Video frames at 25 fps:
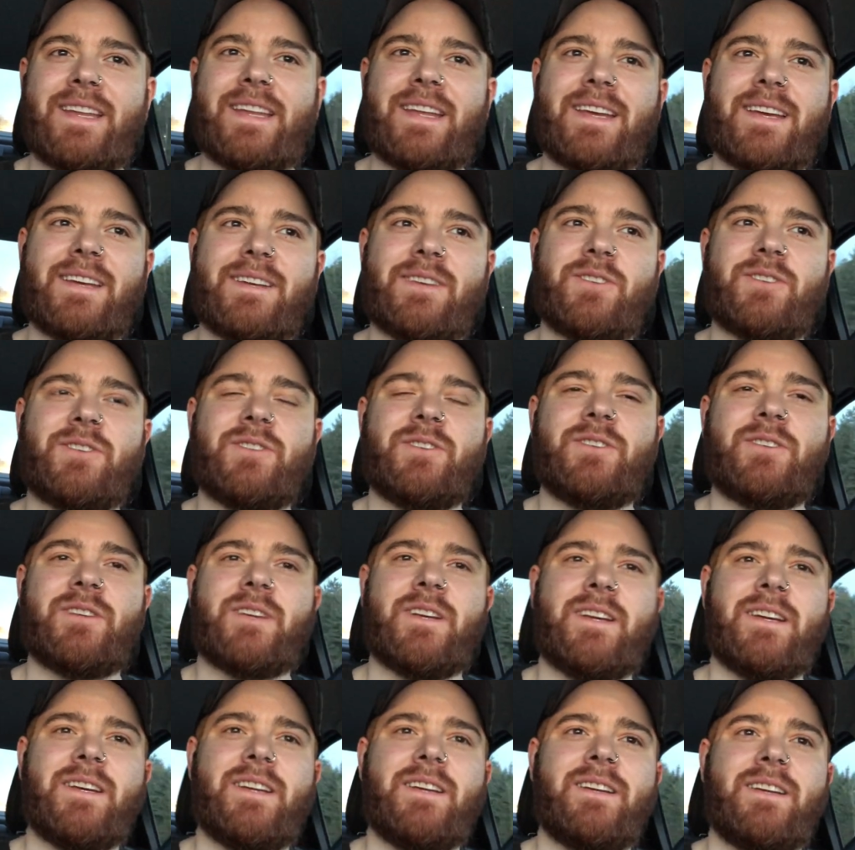dish.
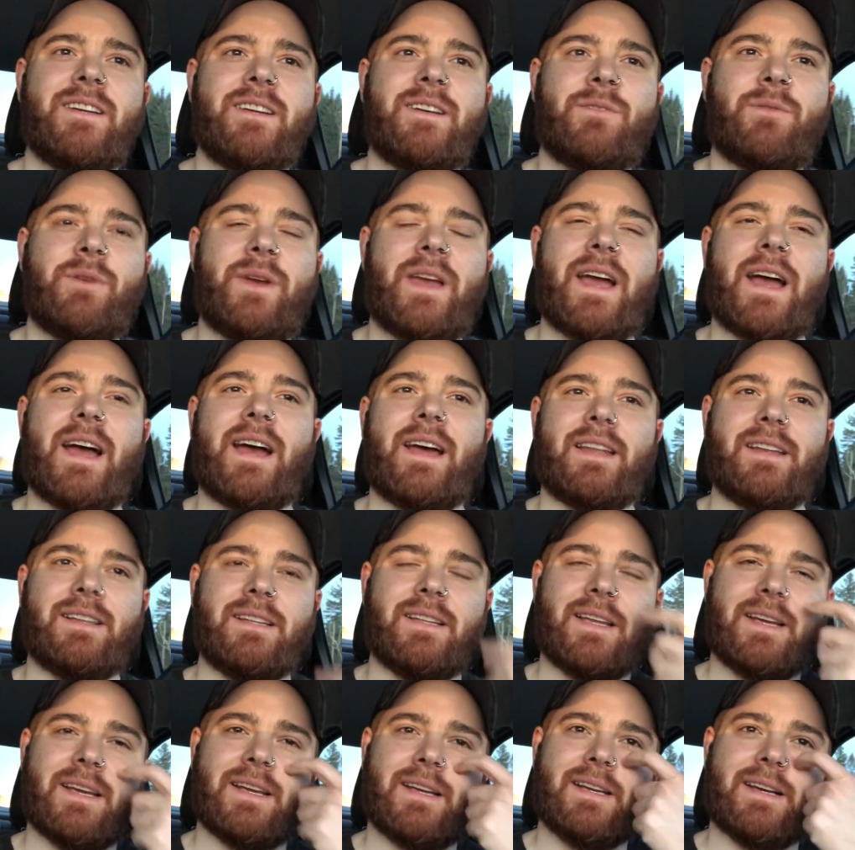We had
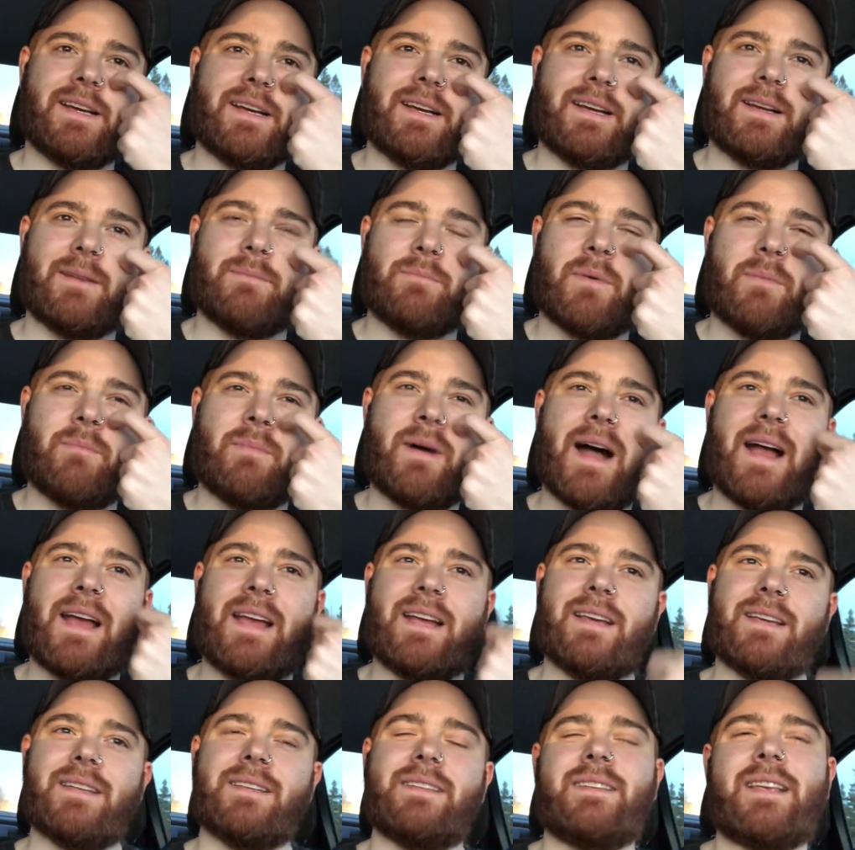like a
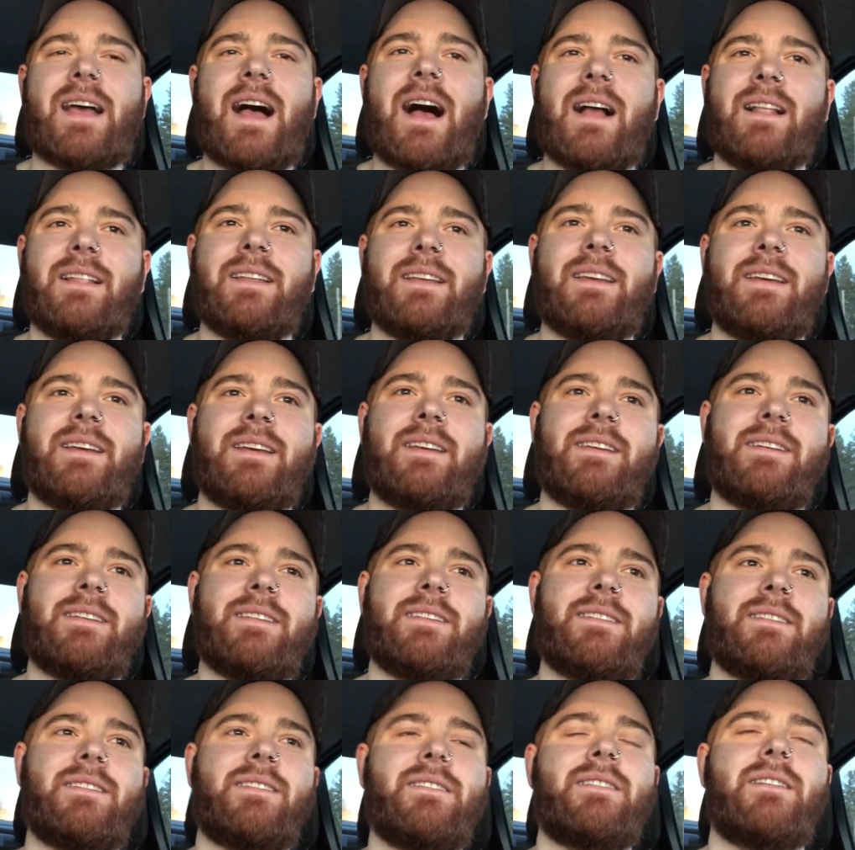papaya salad.
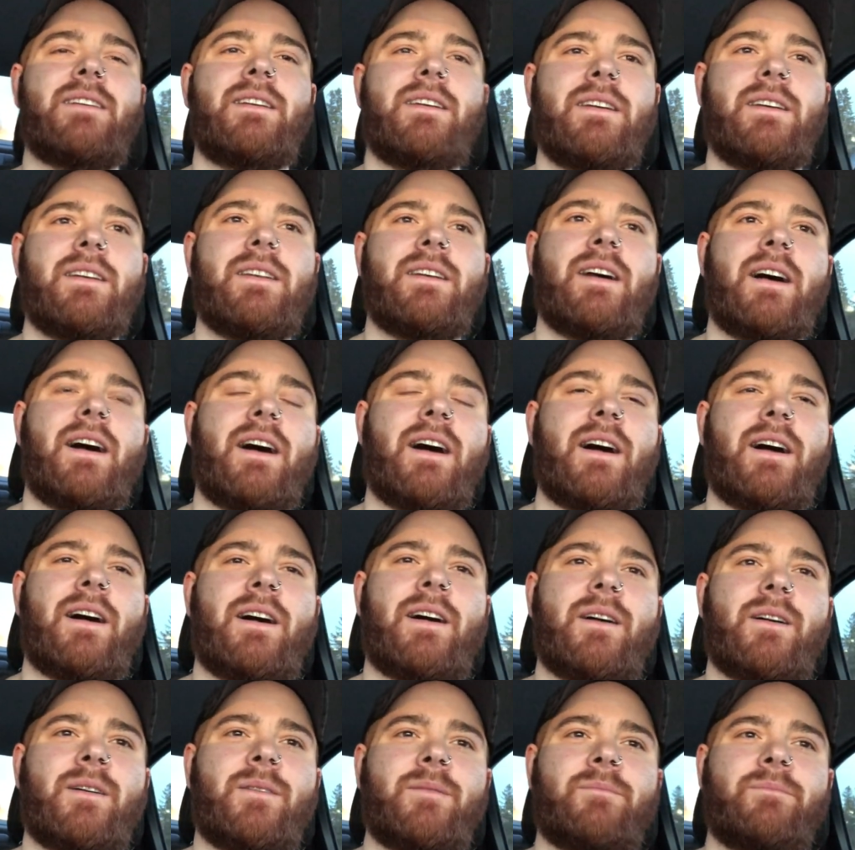
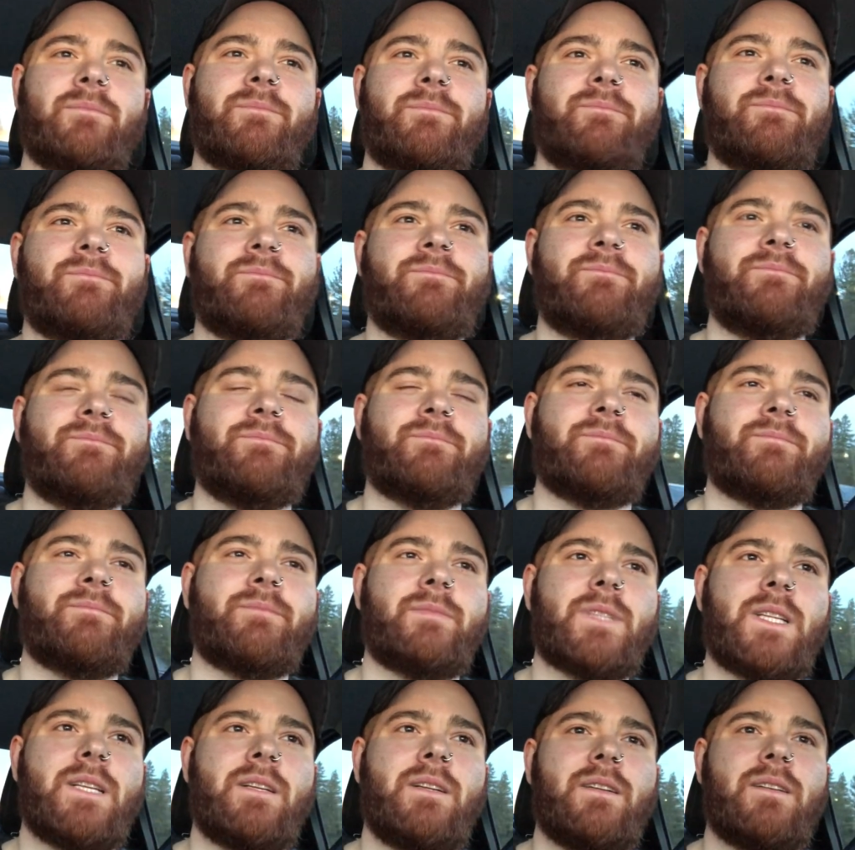
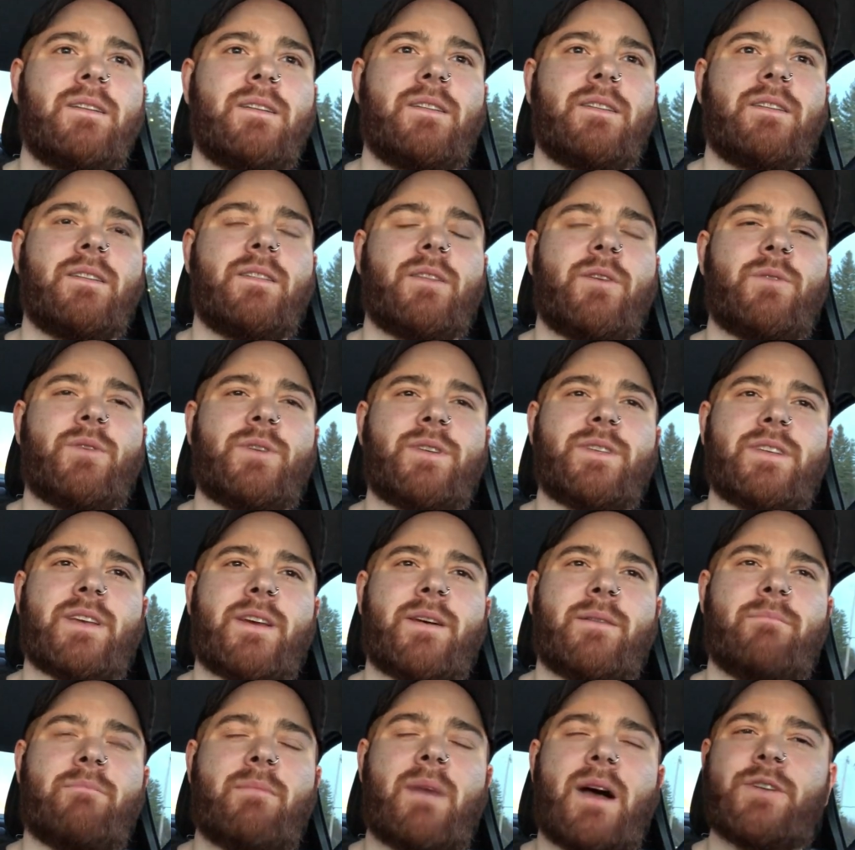Um, there was
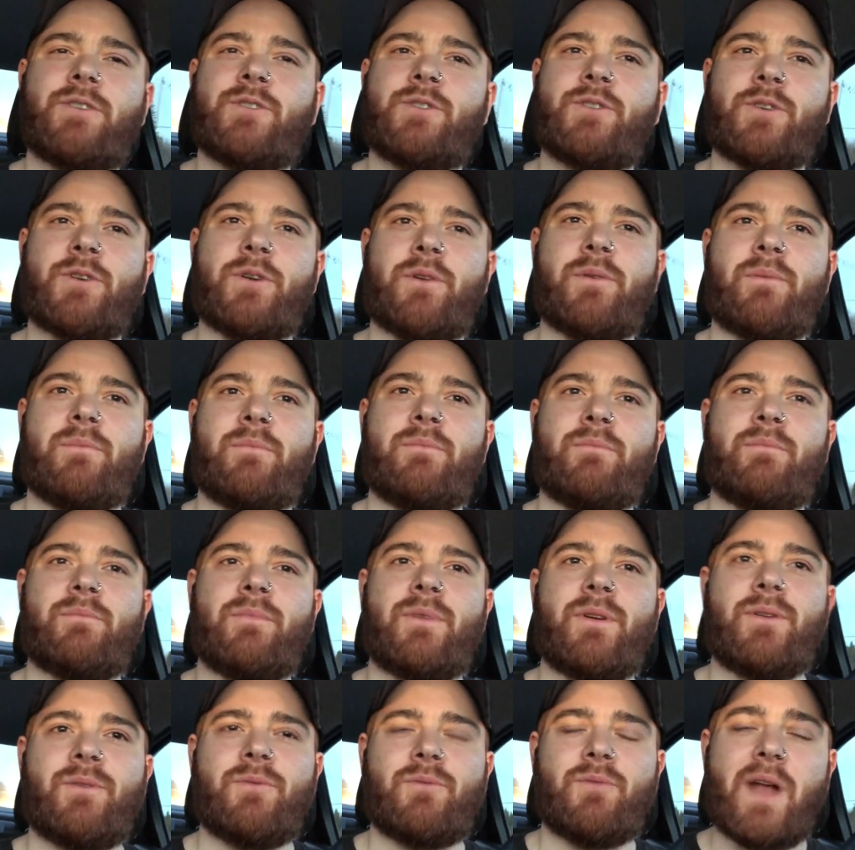a
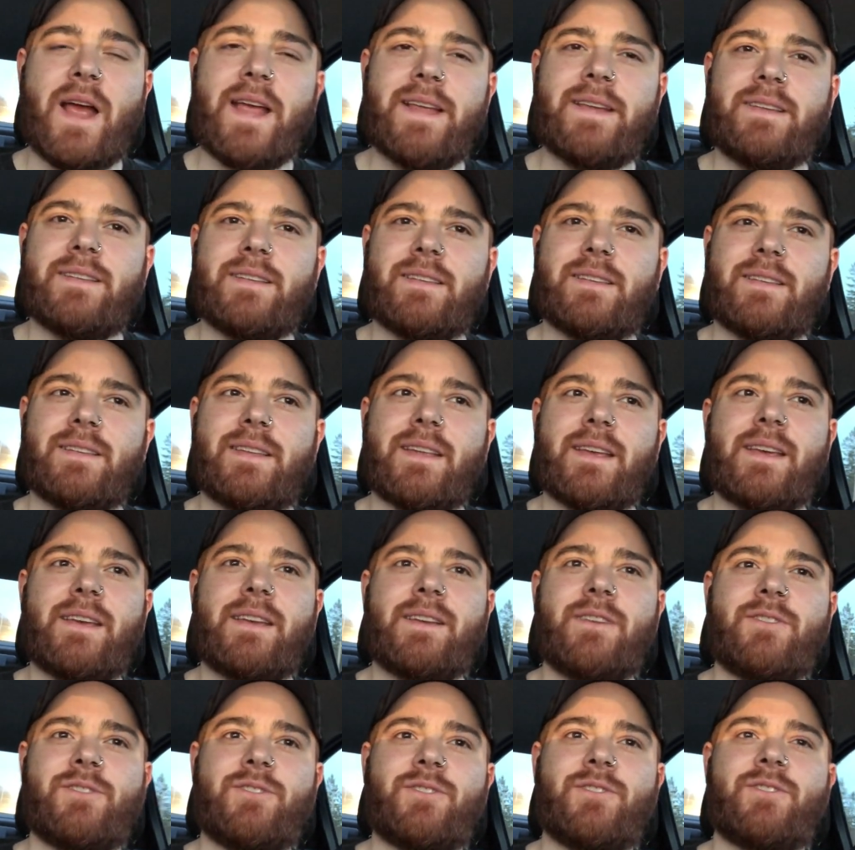mushroom rice
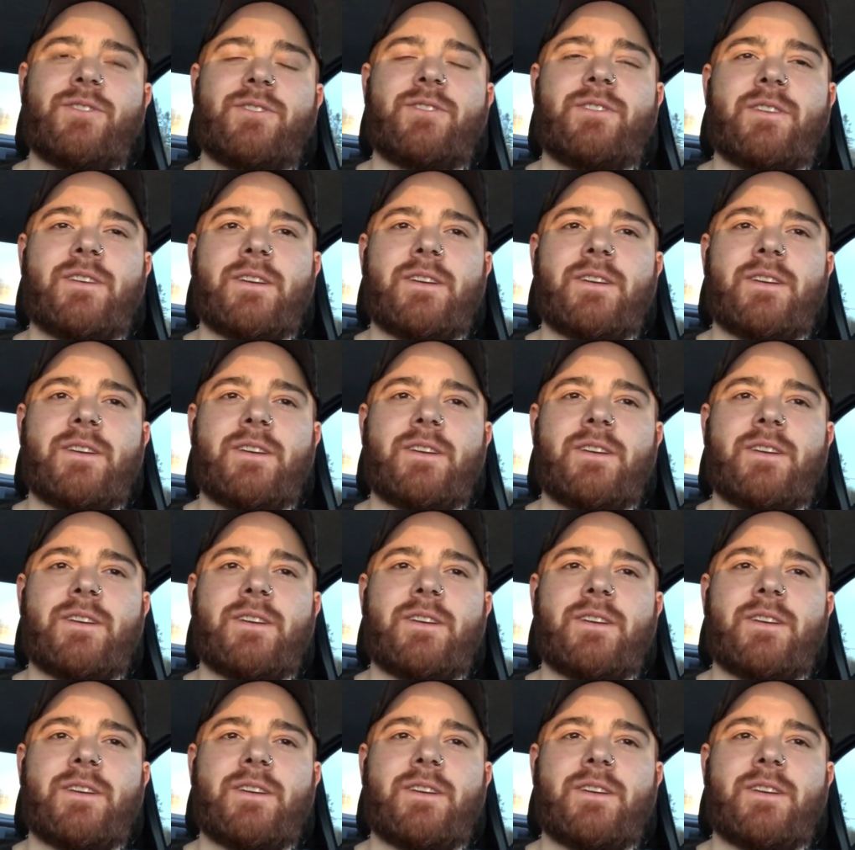dish,